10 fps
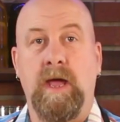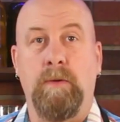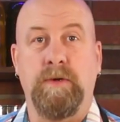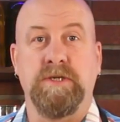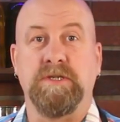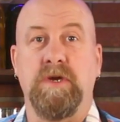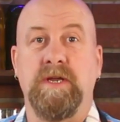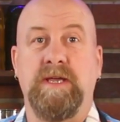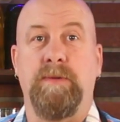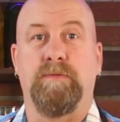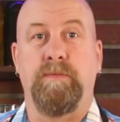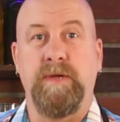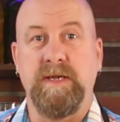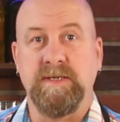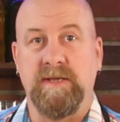And we're just going to keep
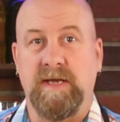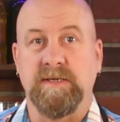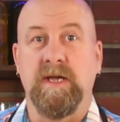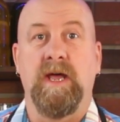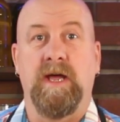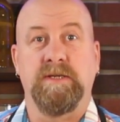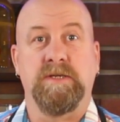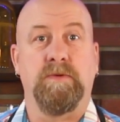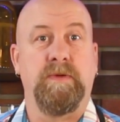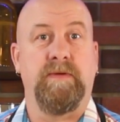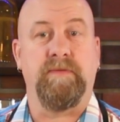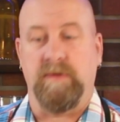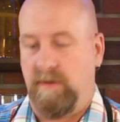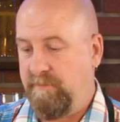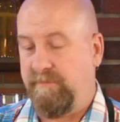repeating that until we've
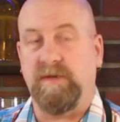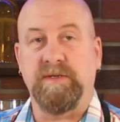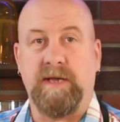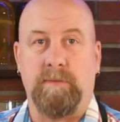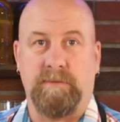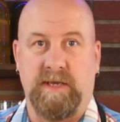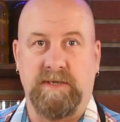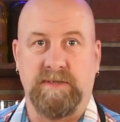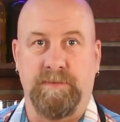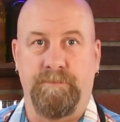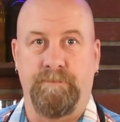filled our plate.